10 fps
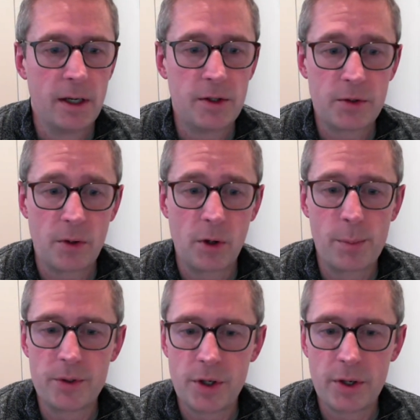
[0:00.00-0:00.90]
strong
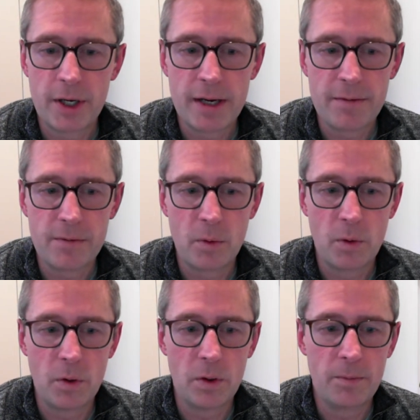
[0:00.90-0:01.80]
opportunity
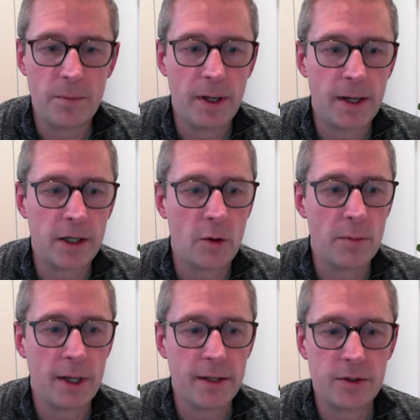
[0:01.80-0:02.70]
for a
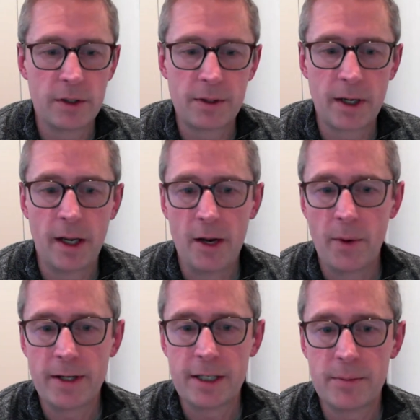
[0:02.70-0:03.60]
combination of kind of
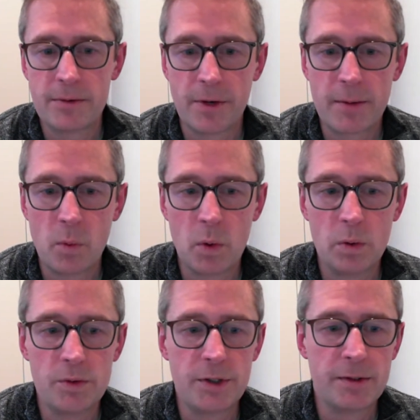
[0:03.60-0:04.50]
lightweight timber frame
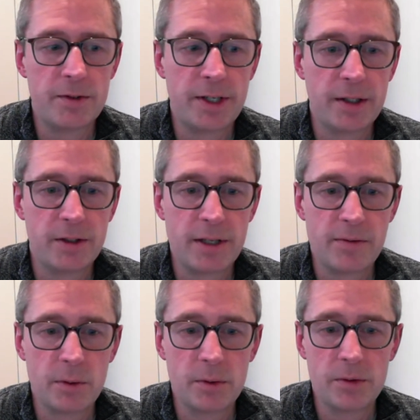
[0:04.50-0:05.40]
walls and CLT
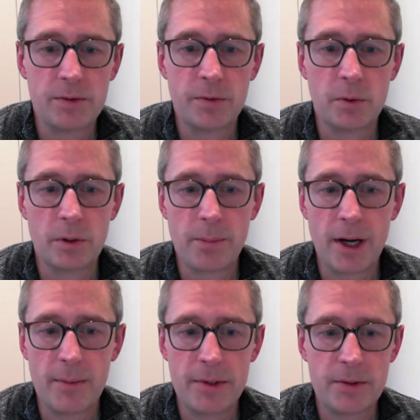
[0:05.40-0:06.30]
floors for
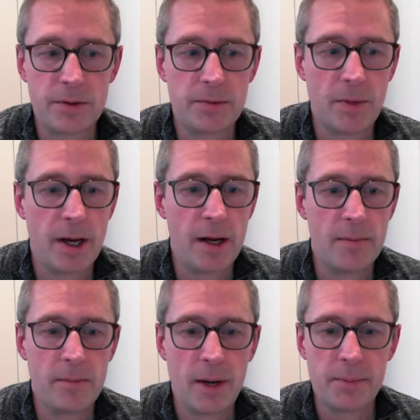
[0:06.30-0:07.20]
apartments
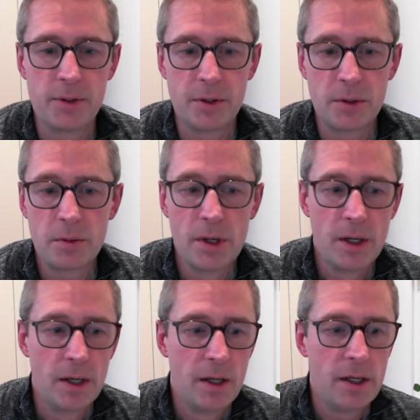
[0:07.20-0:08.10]
up to
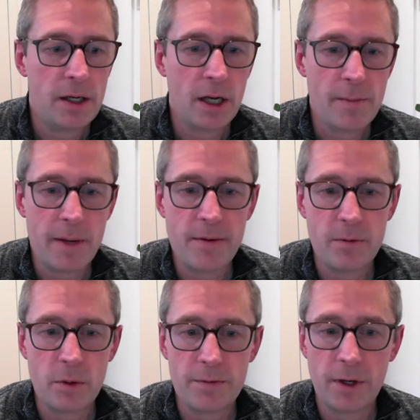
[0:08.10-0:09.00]
maybe
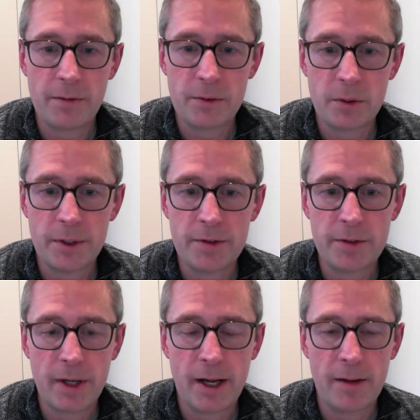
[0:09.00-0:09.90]
4 to 5
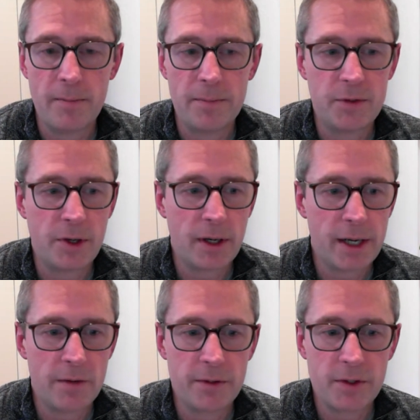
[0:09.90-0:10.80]
stories.
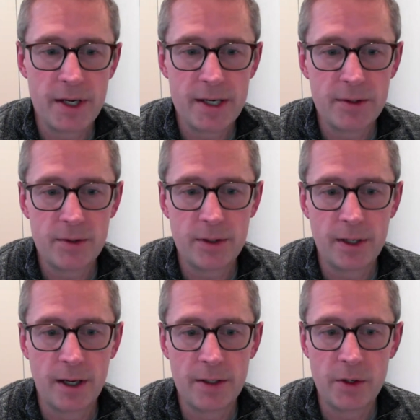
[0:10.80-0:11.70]
Certainly overseas,
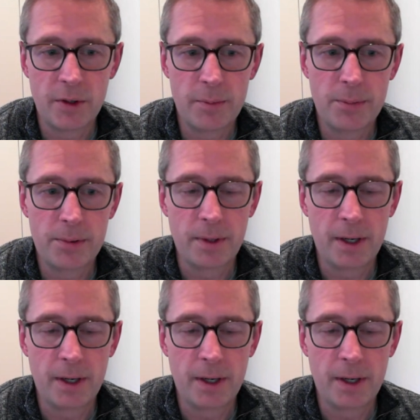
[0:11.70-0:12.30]
Europe,